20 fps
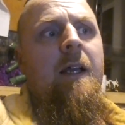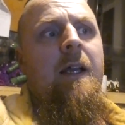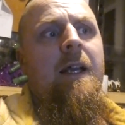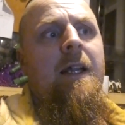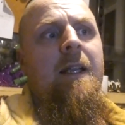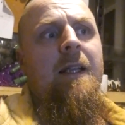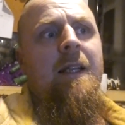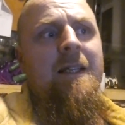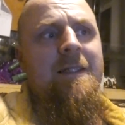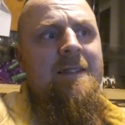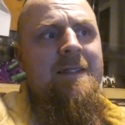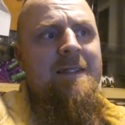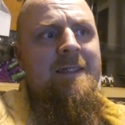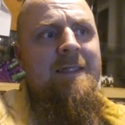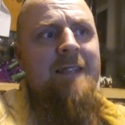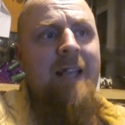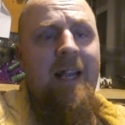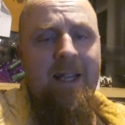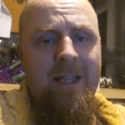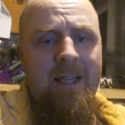And let's
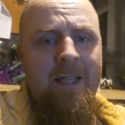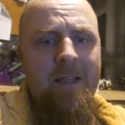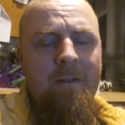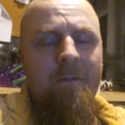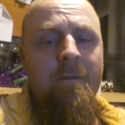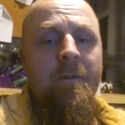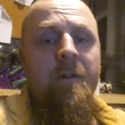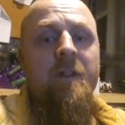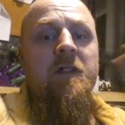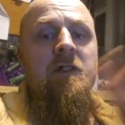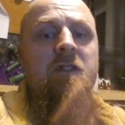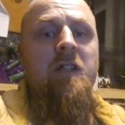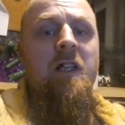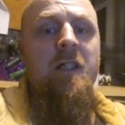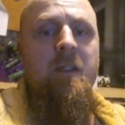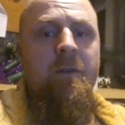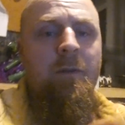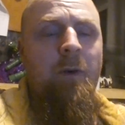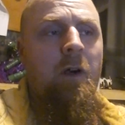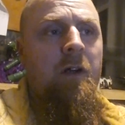say, for the
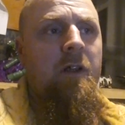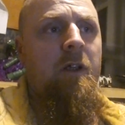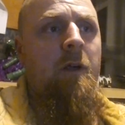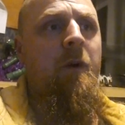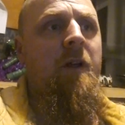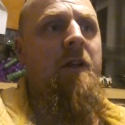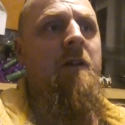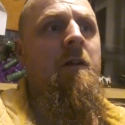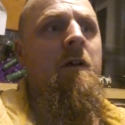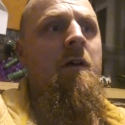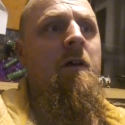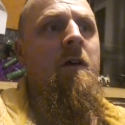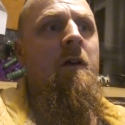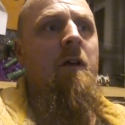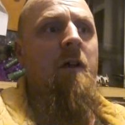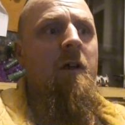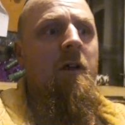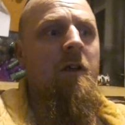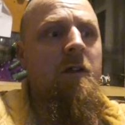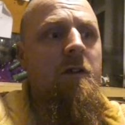sake of arguing,
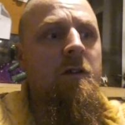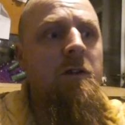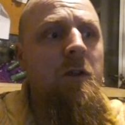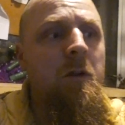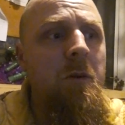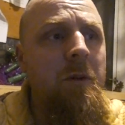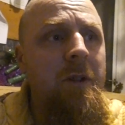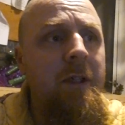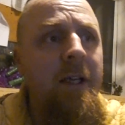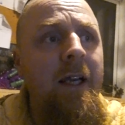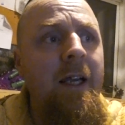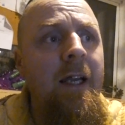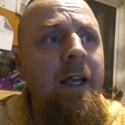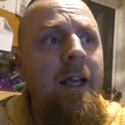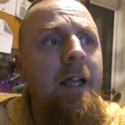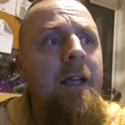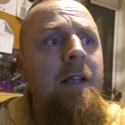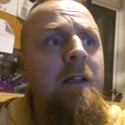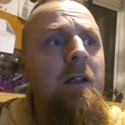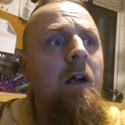you
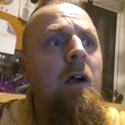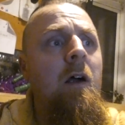can